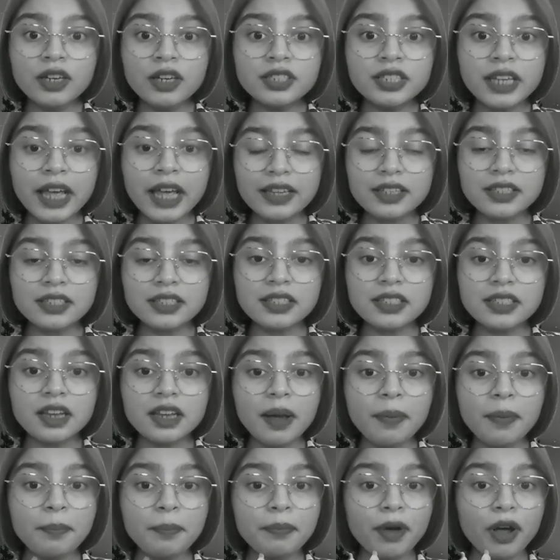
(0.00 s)
test
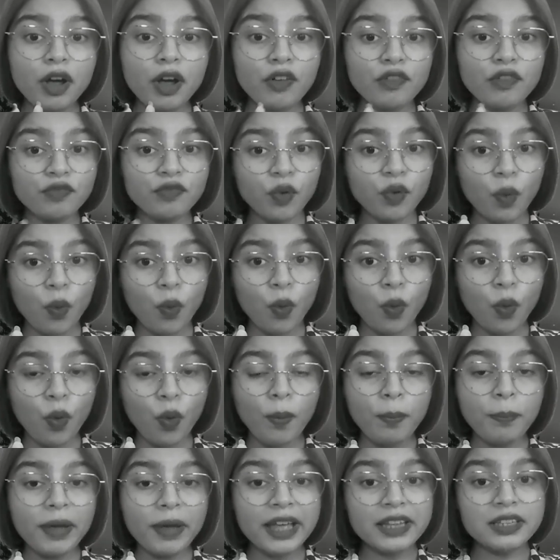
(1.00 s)
number
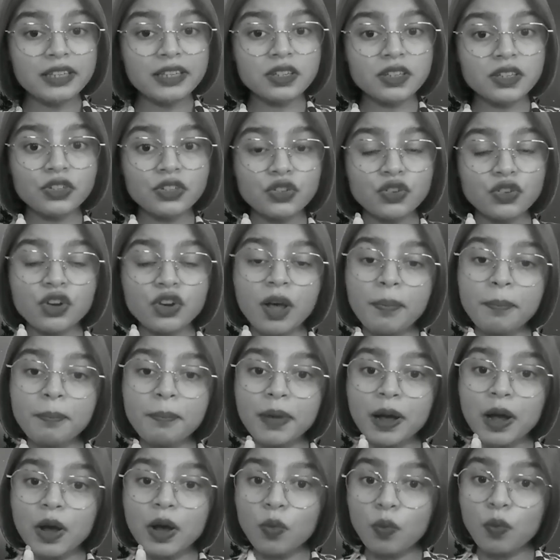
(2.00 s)
four, passage
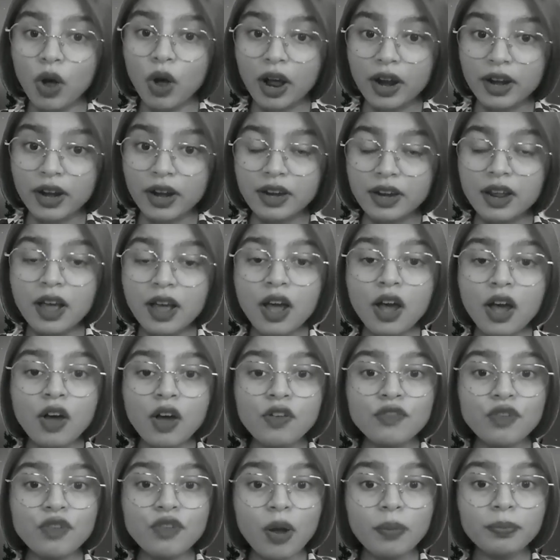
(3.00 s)
number one
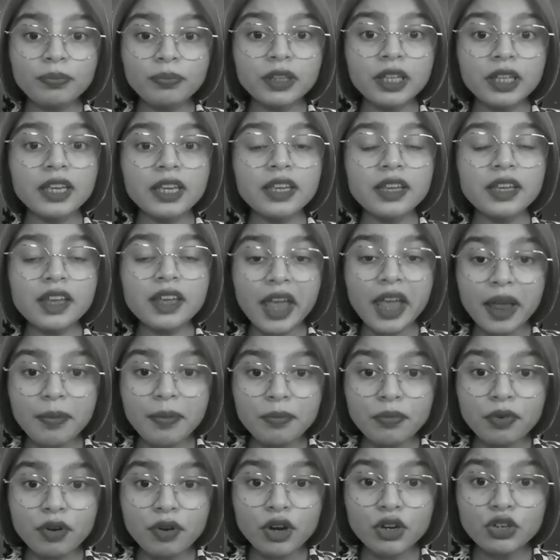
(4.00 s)
from the
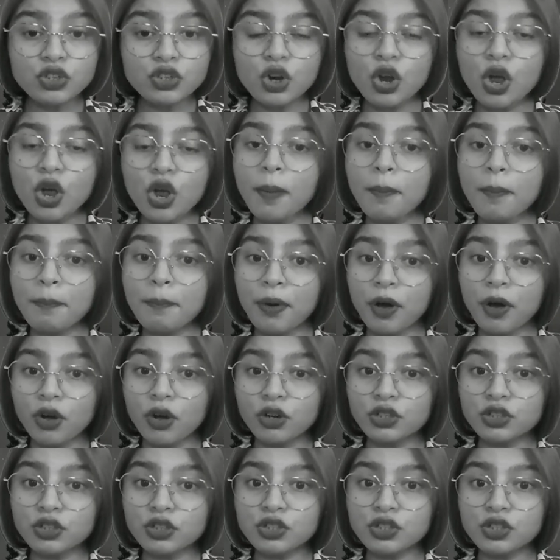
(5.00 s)
Cambridge
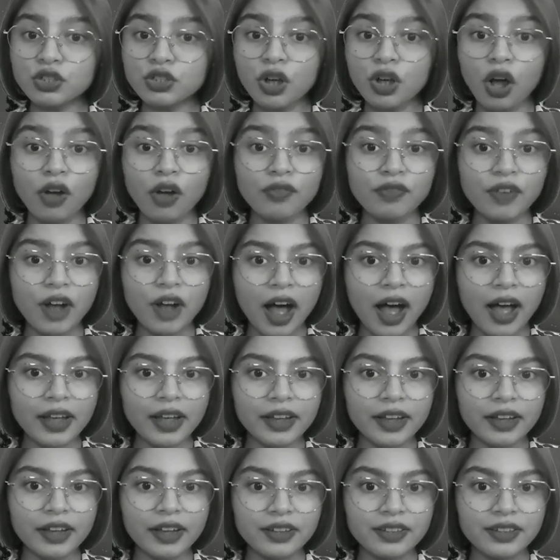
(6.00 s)
Books of
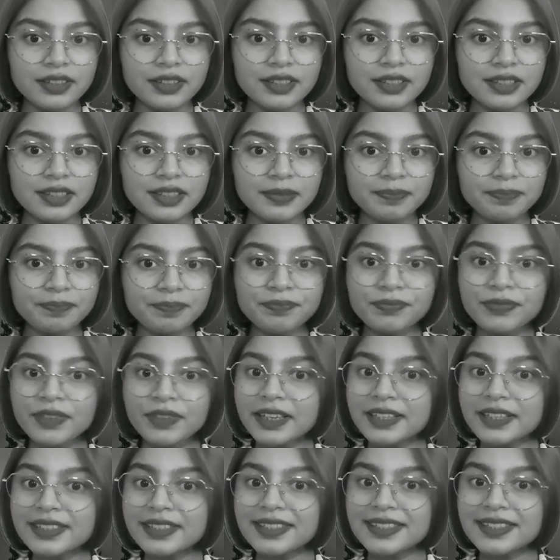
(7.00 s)
I E L T S
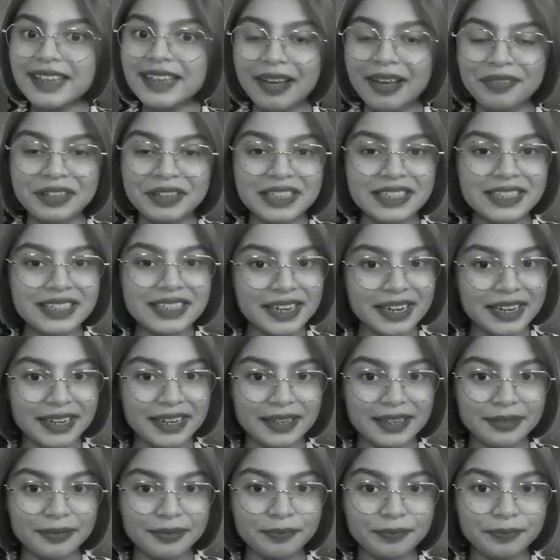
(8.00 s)

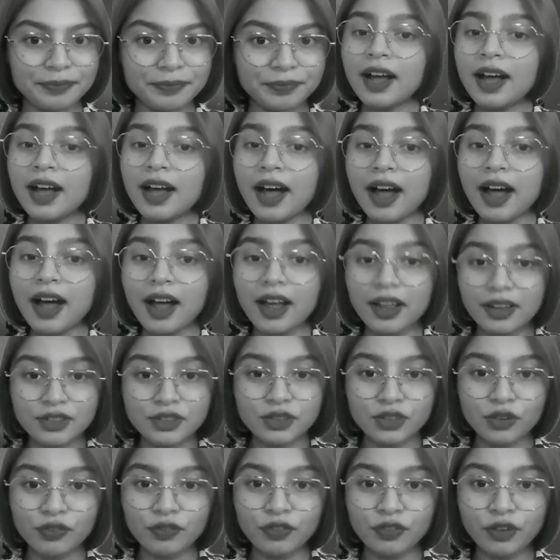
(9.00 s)
seventeen.
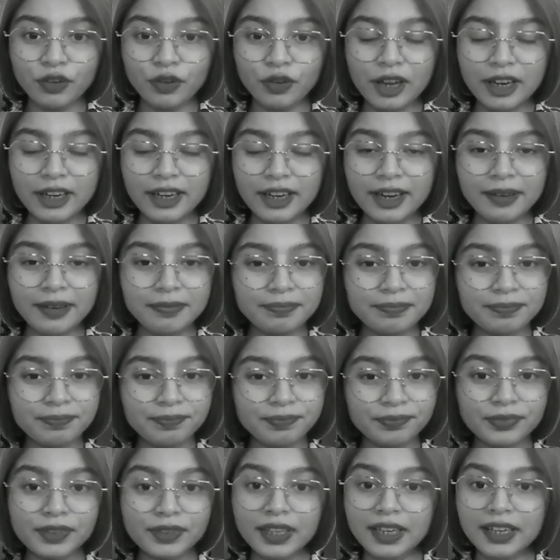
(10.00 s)
So if you're ready,
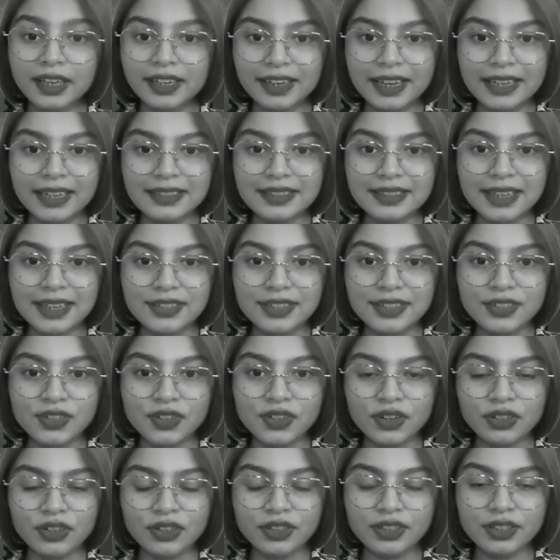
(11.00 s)
let's get
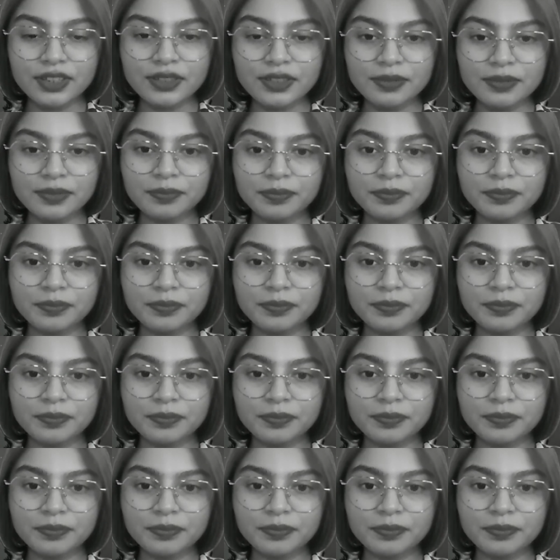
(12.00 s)
started.